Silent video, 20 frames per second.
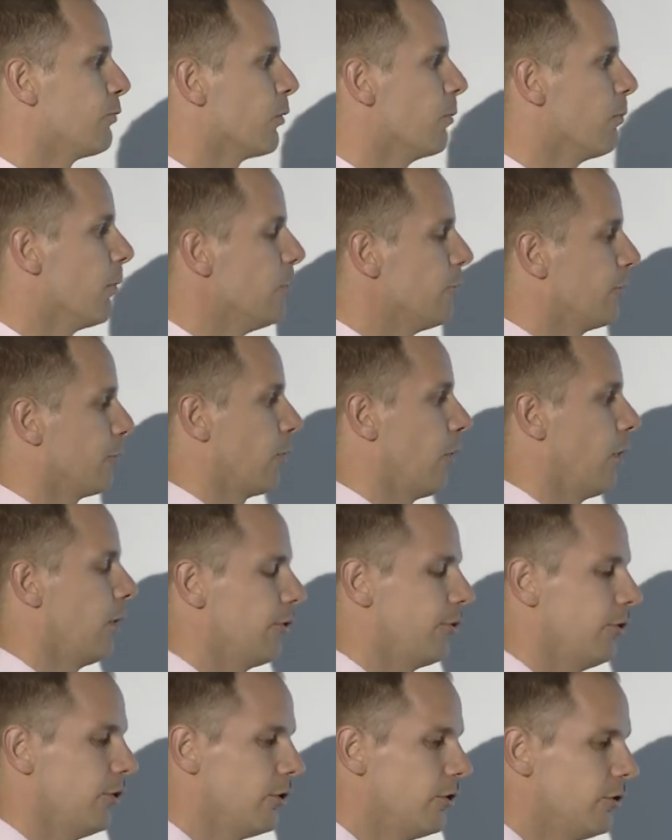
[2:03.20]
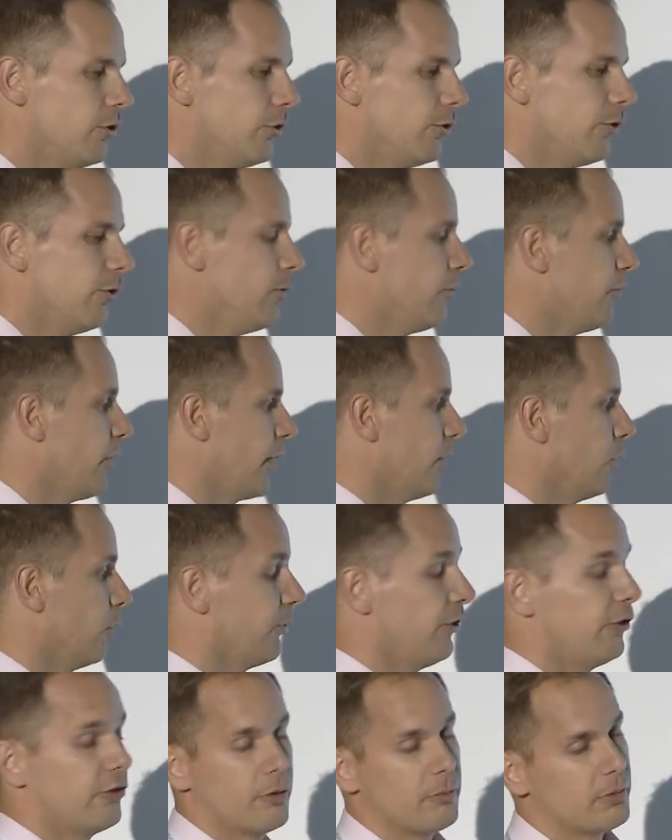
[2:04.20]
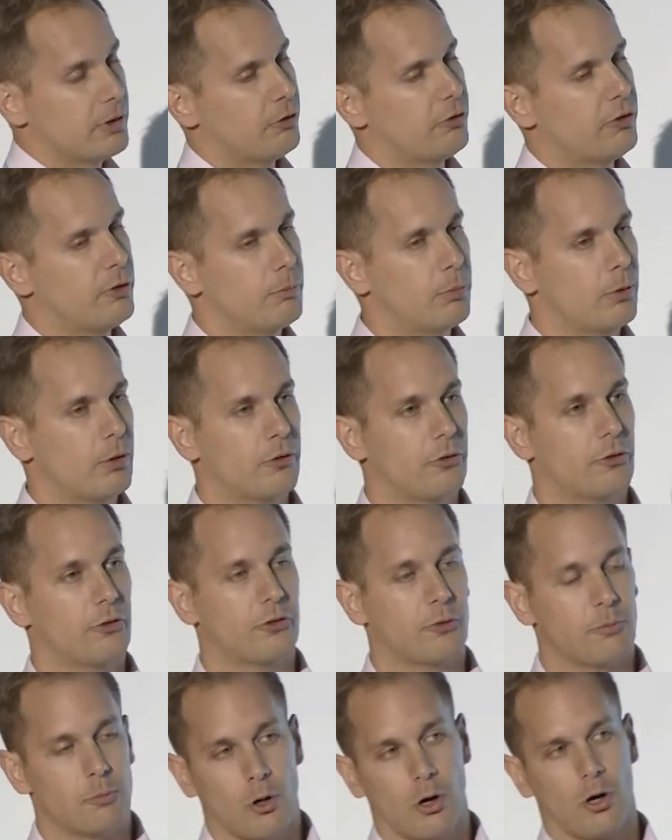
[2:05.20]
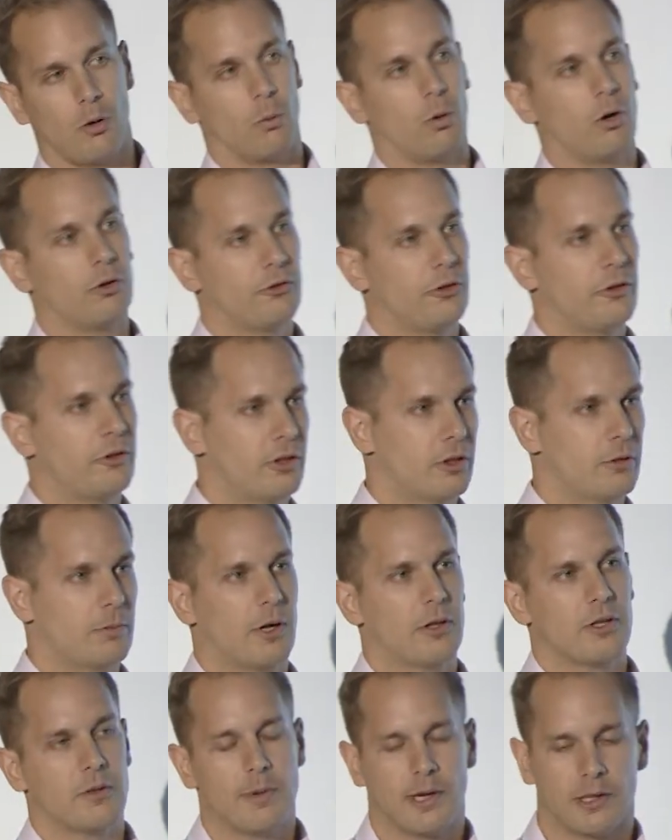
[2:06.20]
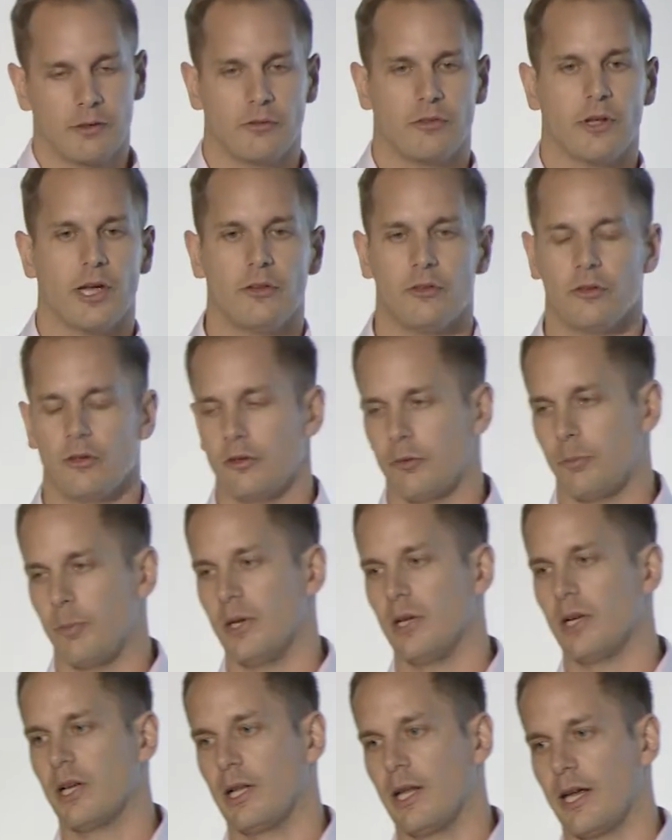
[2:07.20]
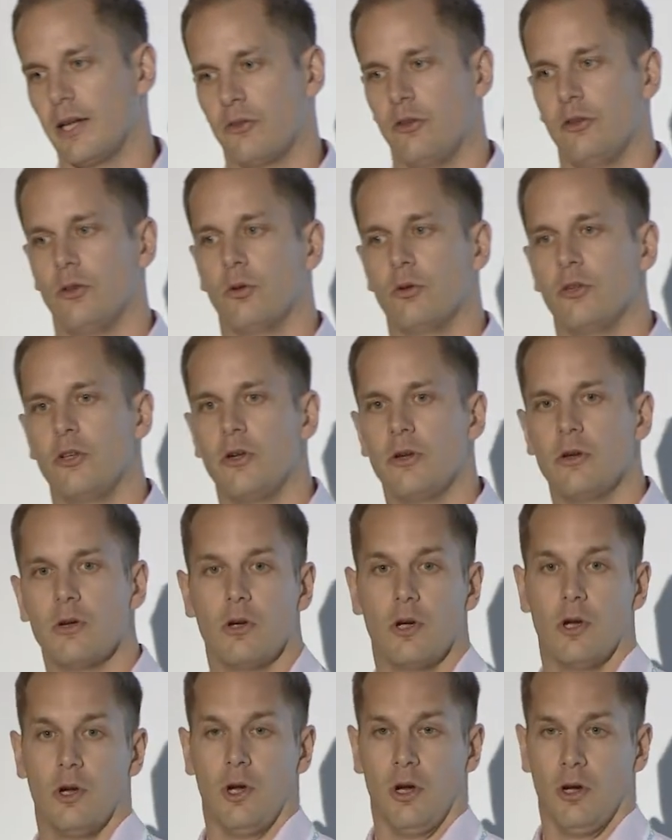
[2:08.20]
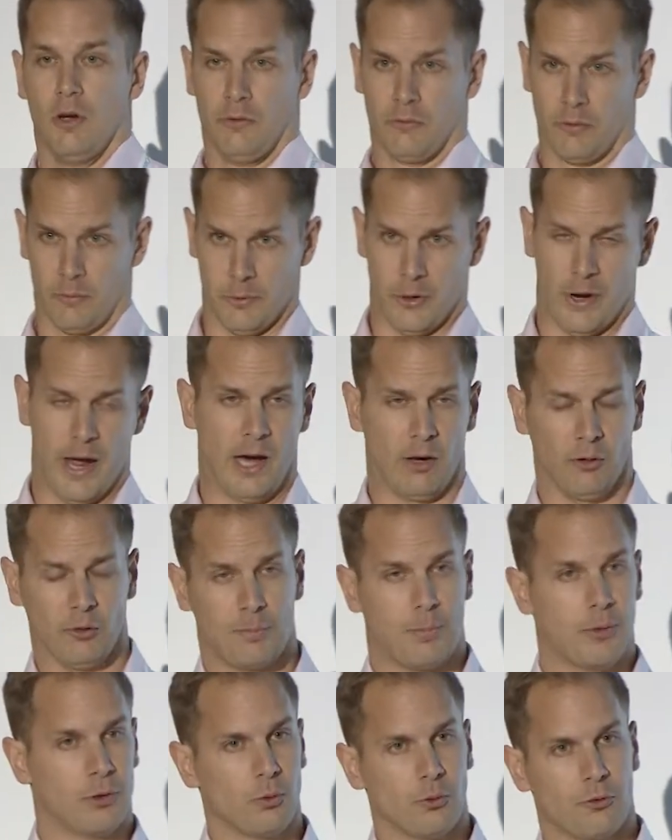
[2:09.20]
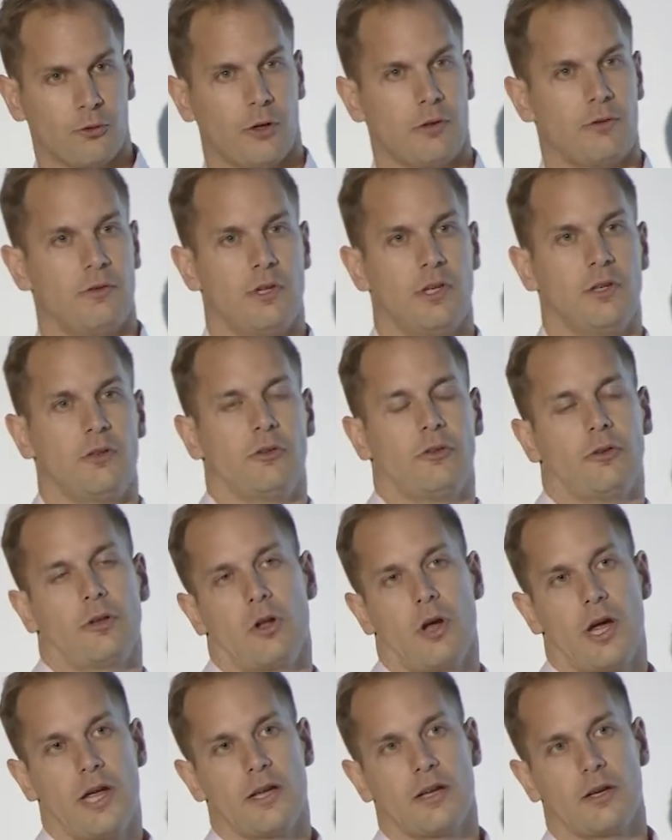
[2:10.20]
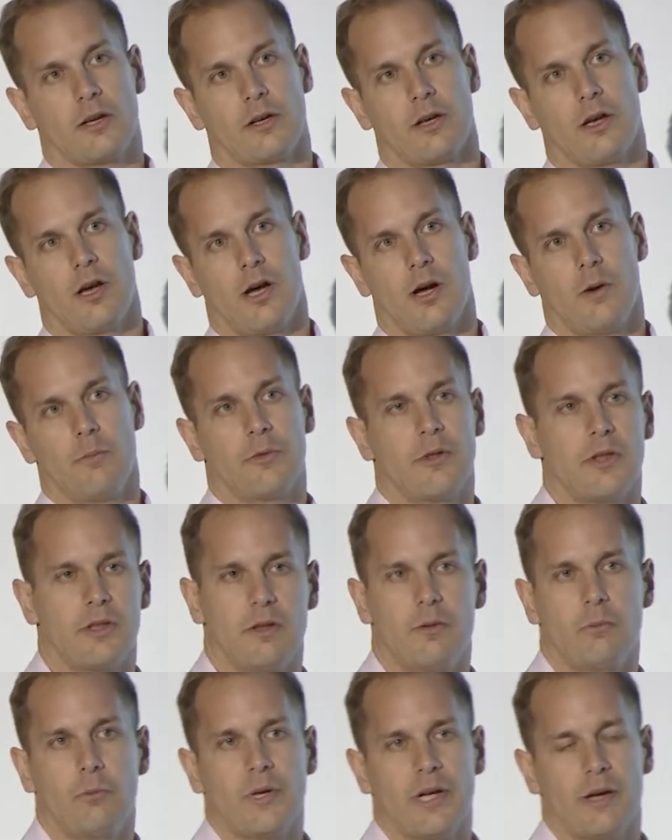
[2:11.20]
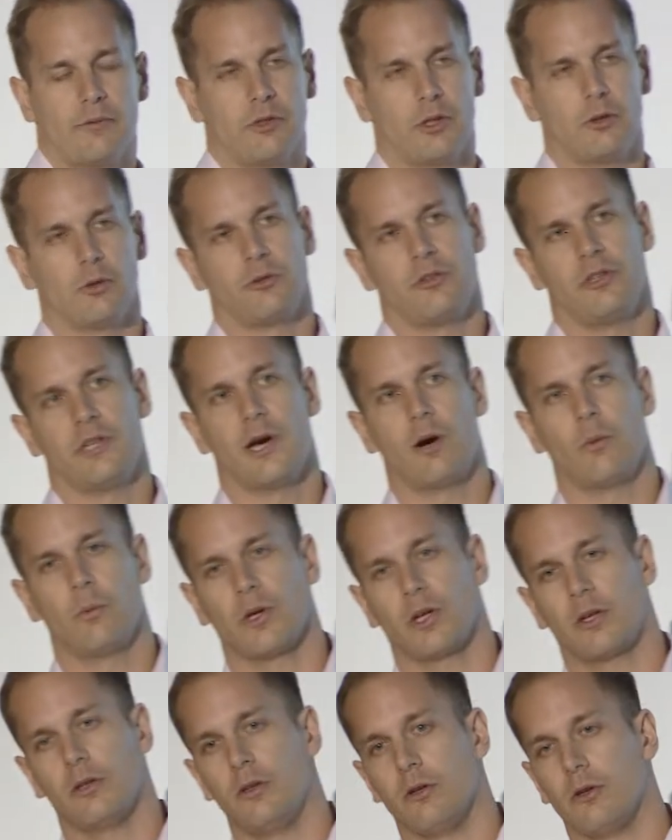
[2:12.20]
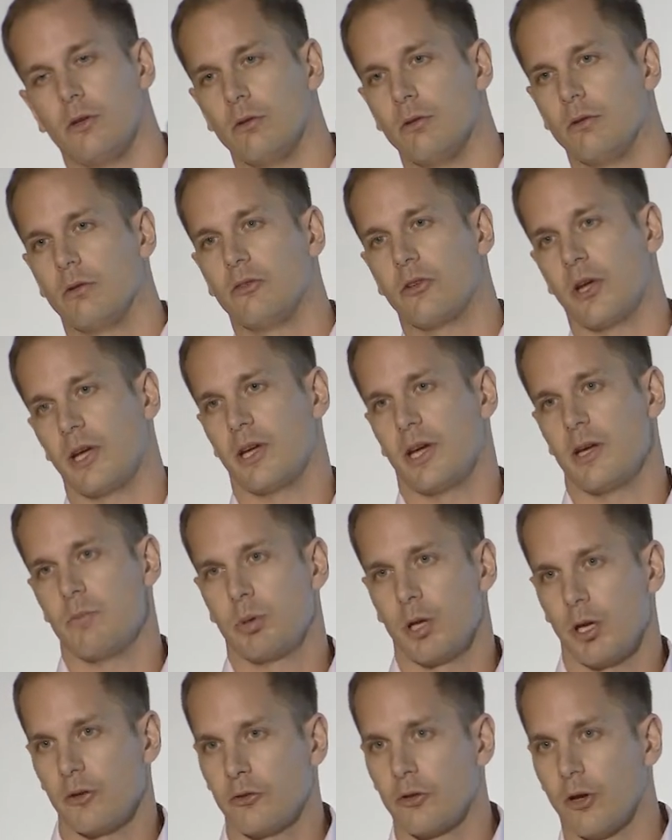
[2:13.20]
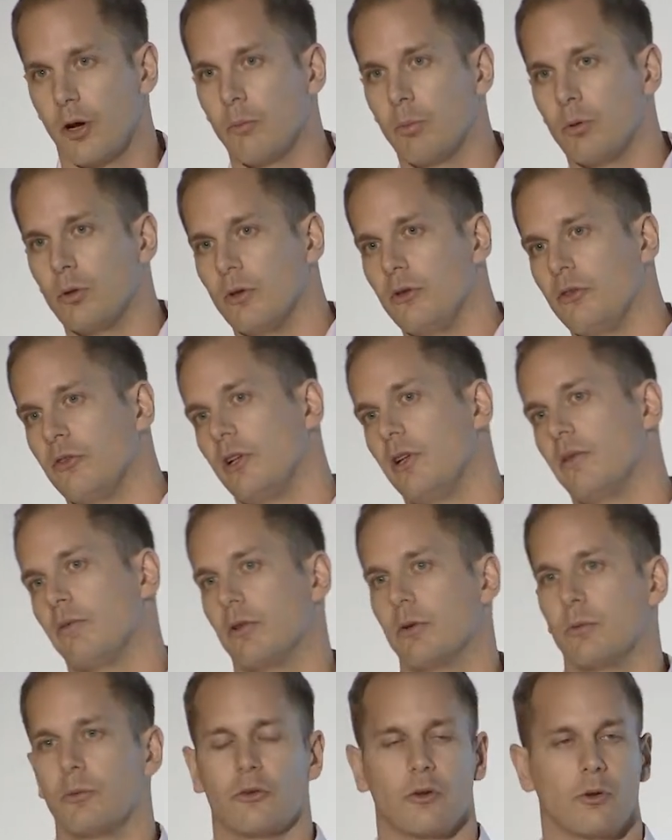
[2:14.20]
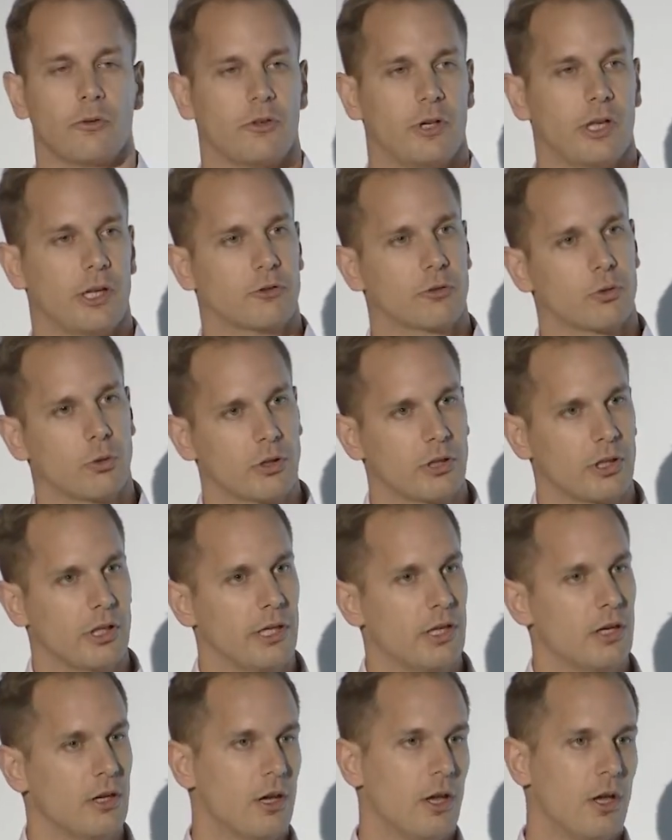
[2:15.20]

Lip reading: remote trials, you can use new technology, something as simple as a smartwatch. You think about the amount of data that's being collected on you from your health, but also things like we have technology now where you can take a blood sample and deliver the results electronically.